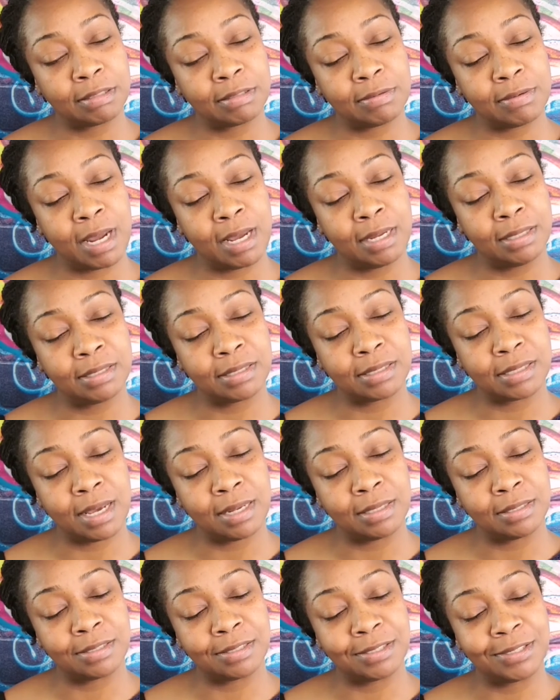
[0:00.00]
that's what I
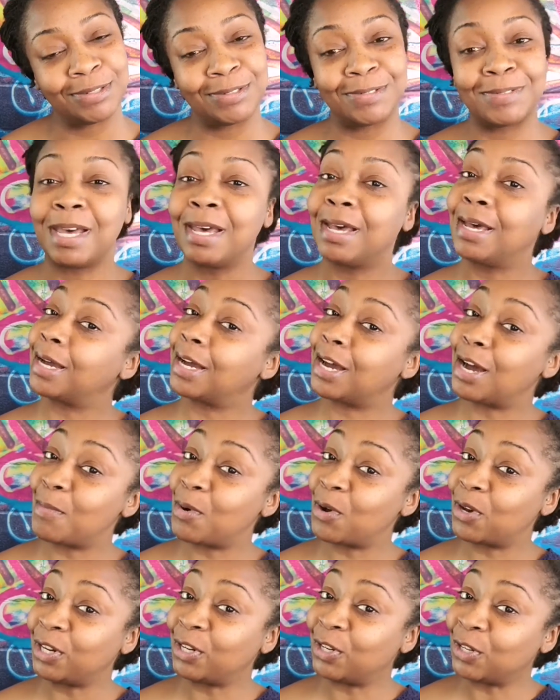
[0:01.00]
decided to do.
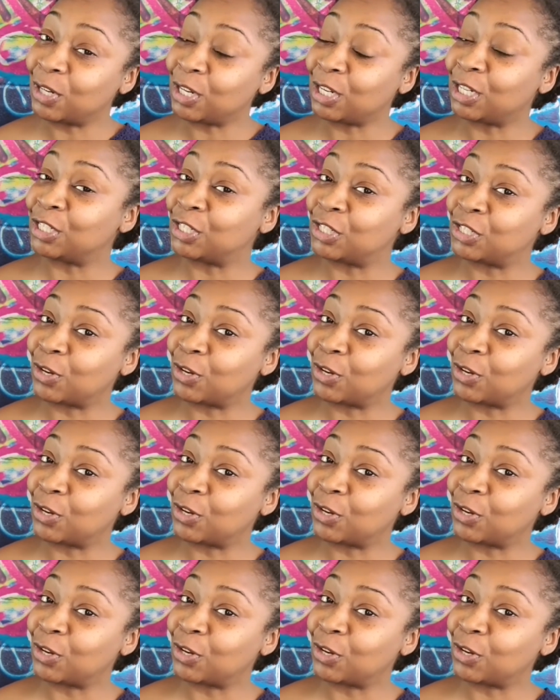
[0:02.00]
Come on here